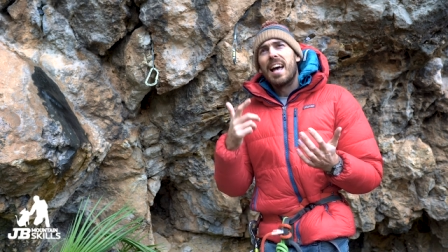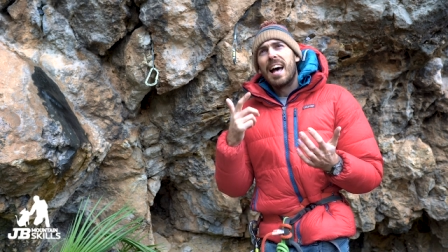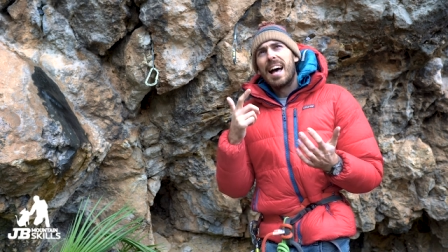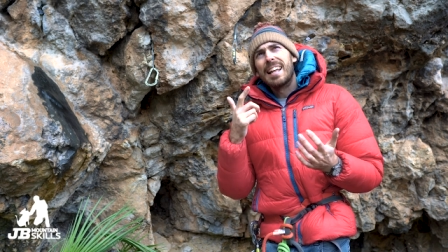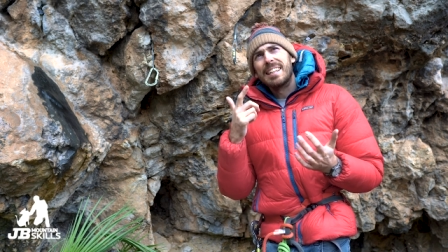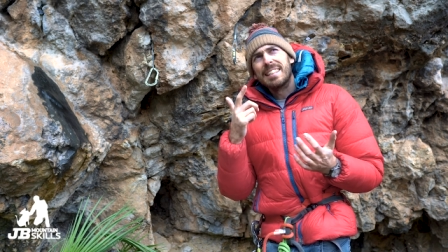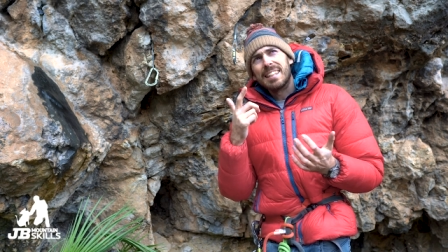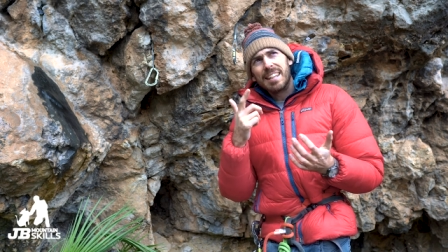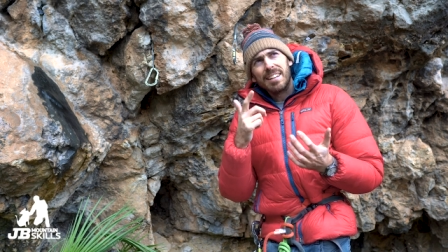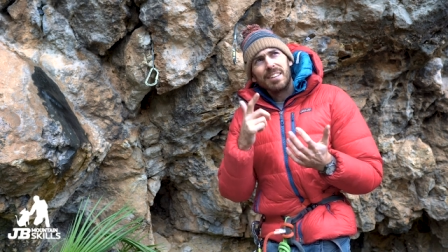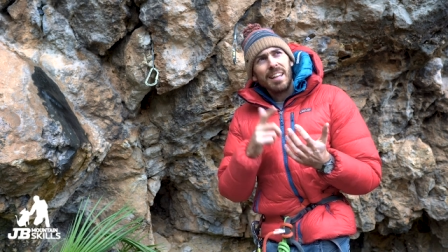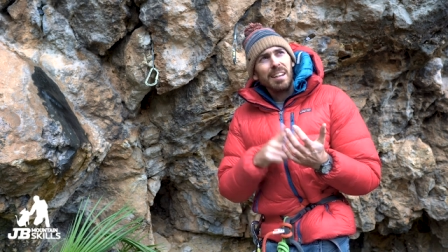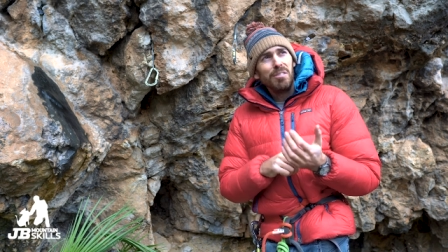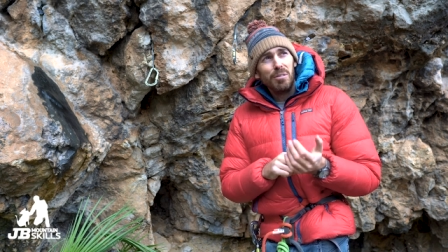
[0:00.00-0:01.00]
and
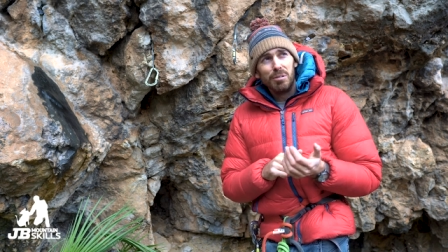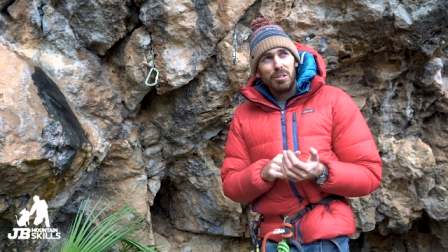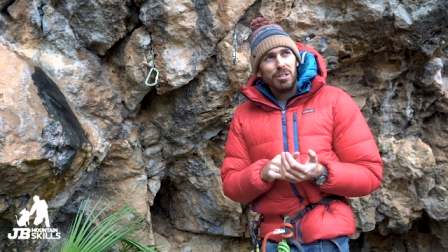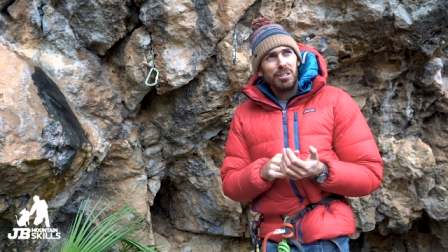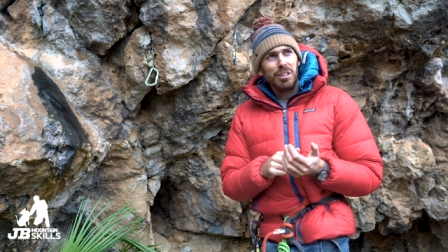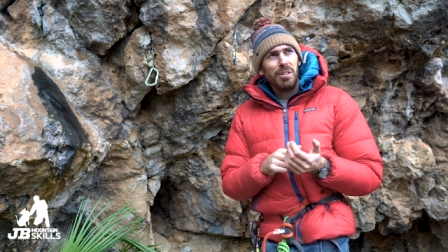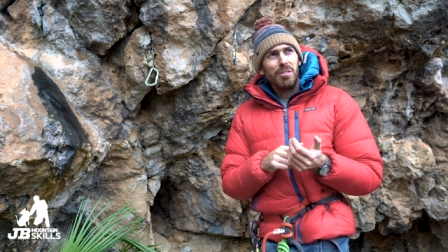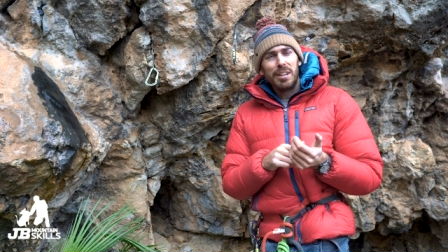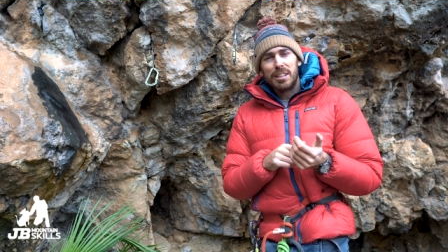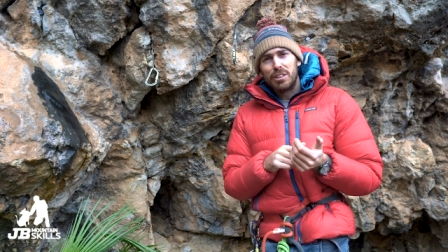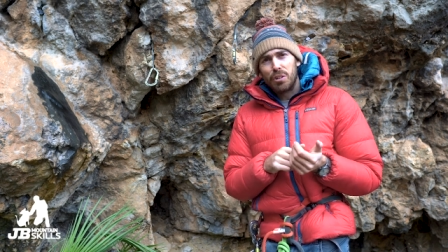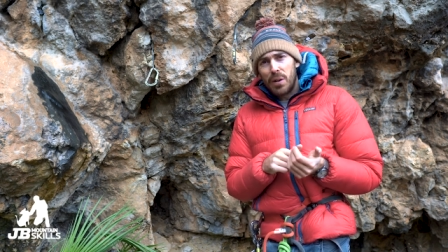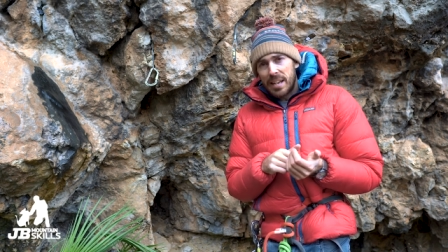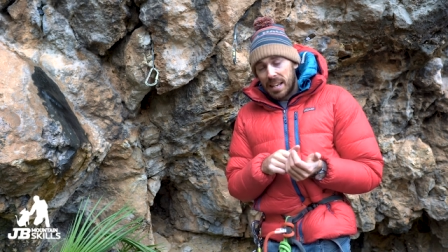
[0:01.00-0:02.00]
thankful just because I really
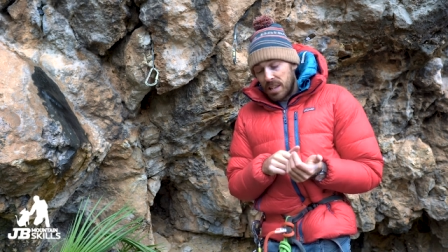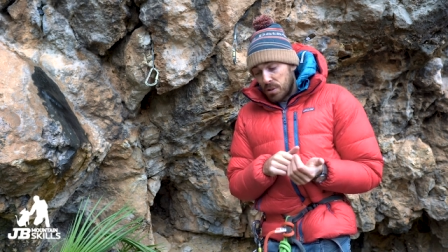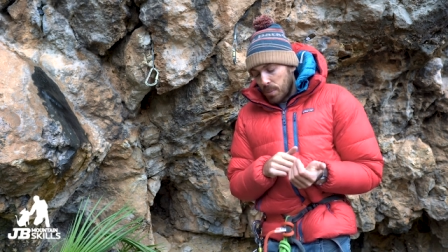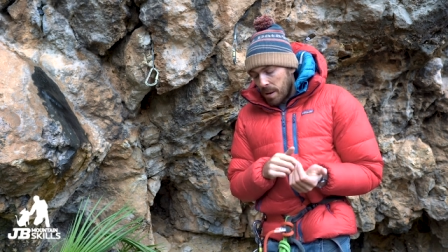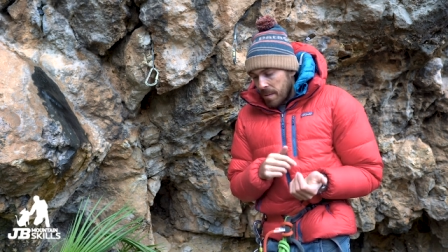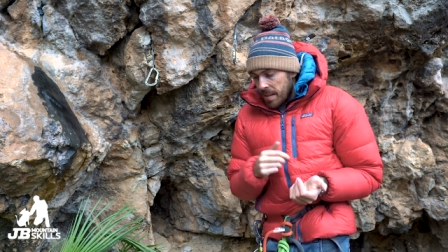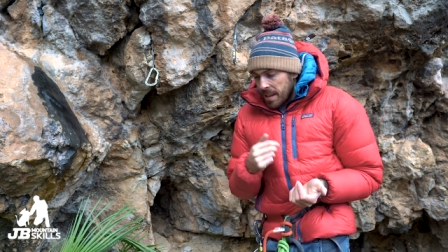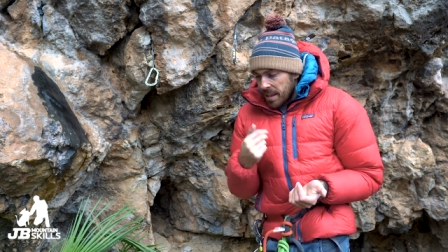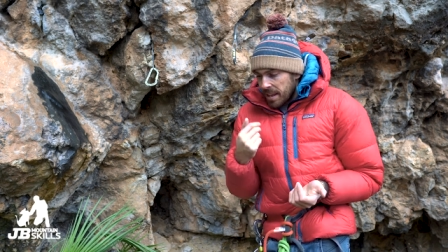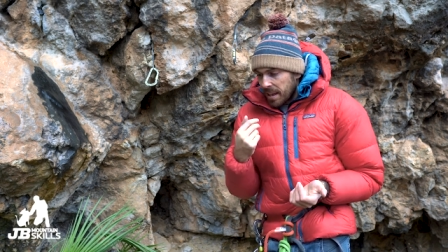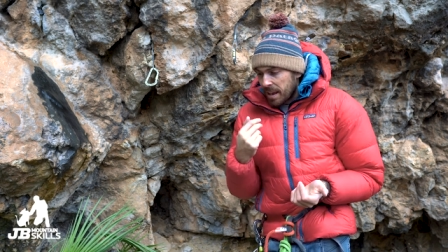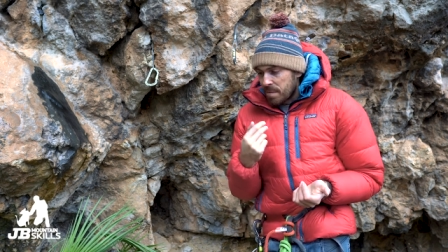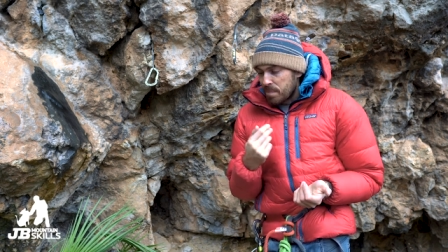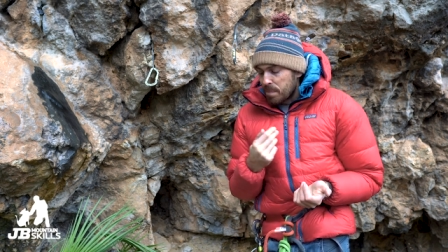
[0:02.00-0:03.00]
enjoyed it as well.
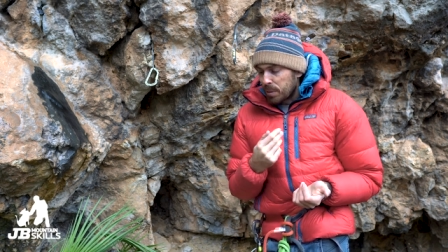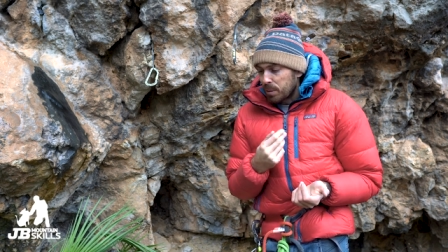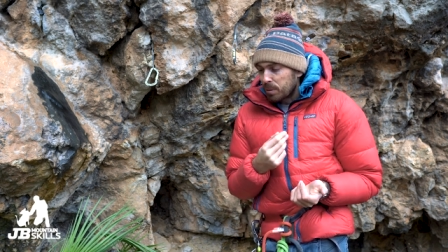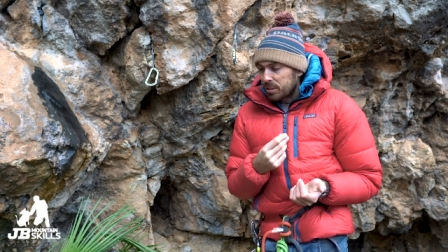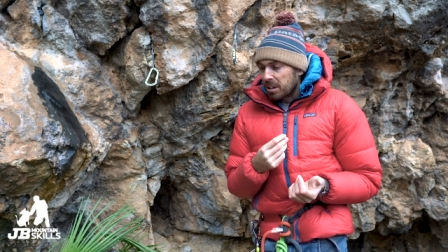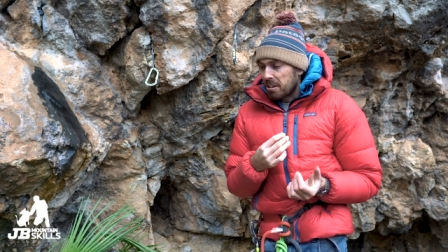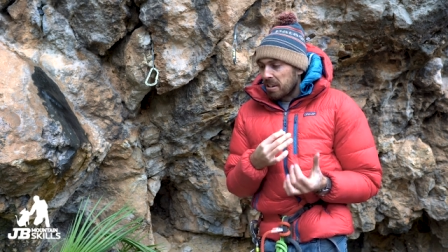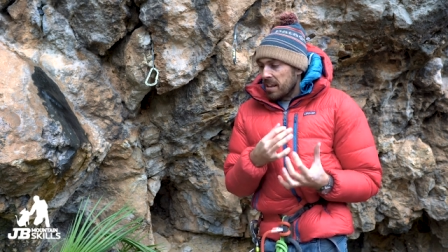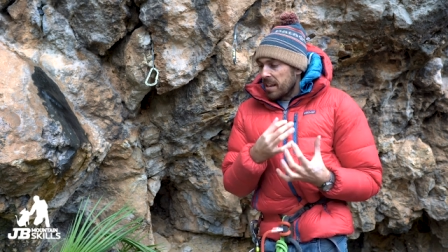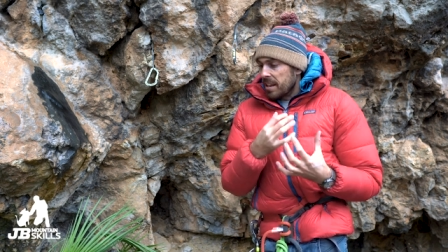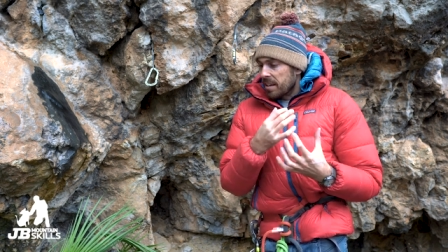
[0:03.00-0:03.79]
But also,